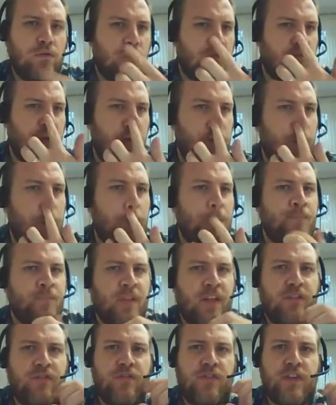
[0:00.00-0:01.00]
So
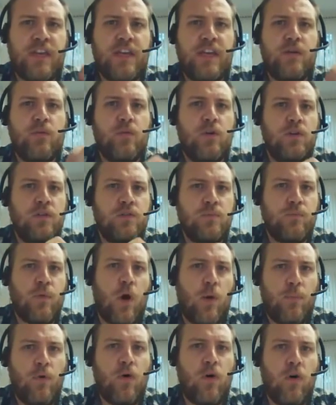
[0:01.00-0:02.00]
if the keywords
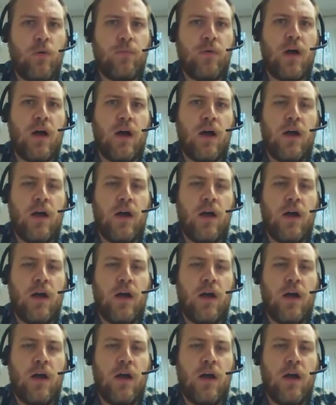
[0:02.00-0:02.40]
pop up